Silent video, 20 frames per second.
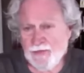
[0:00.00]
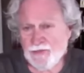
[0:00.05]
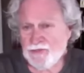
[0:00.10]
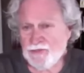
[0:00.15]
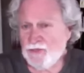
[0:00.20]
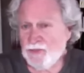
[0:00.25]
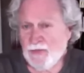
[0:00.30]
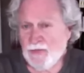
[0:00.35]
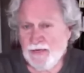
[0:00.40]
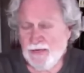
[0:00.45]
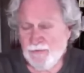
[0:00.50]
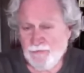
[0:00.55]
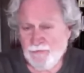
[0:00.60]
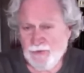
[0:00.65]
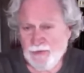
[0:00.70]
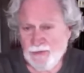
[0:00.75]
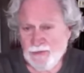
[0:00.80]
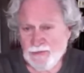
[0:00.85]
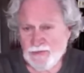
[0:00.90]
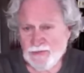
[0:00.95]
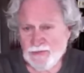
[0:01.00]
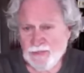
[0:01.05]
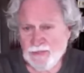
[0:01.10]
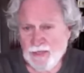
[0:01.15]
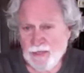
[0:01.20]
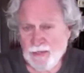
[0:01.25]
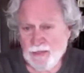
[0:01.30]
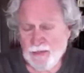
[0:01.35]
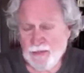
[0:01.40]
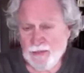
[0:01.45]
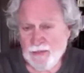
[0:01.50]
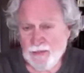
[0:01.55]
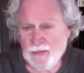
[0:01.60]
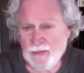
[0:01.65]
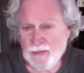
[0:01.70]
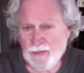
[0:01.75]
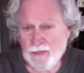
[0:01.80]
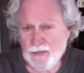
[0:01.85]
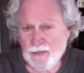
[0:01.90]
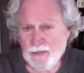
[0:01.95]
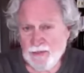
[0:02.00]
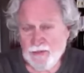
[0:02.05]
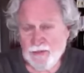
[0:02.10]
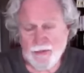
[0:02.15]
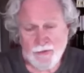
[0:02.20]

is there evidence that in